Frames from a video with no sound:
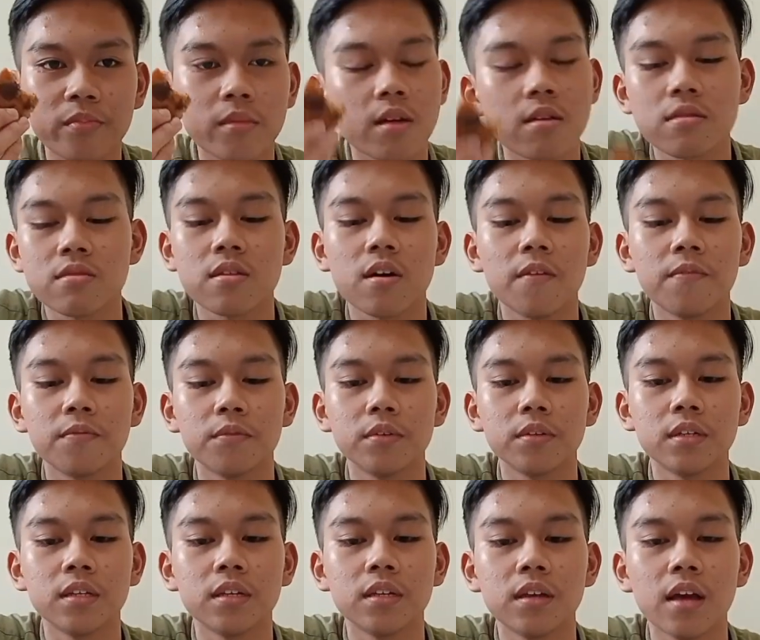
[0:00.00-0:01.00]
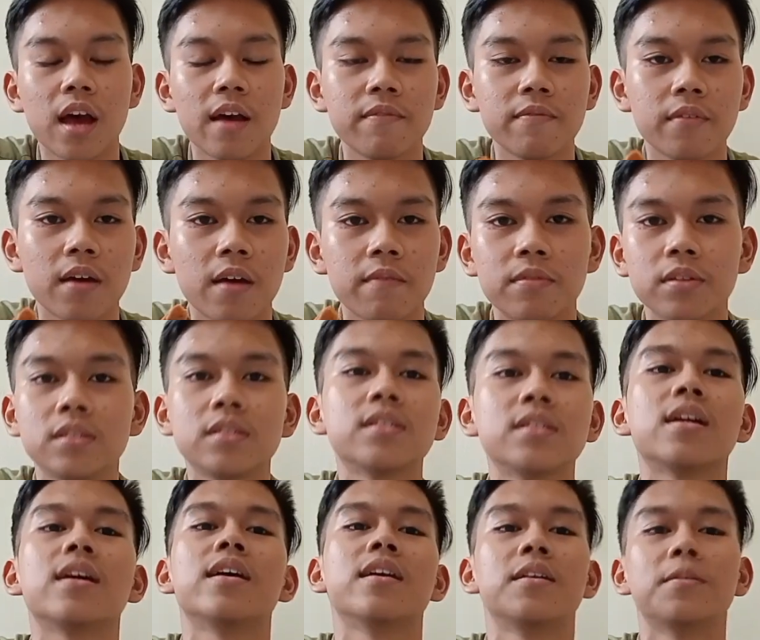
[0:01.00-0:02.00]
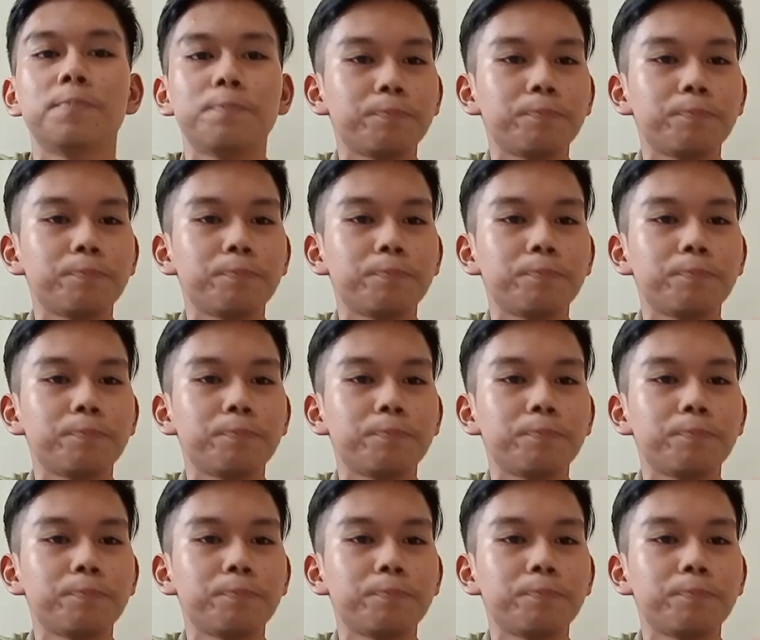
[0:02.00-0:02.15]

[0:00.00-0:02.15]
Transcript: a soft cookie I've ever tried.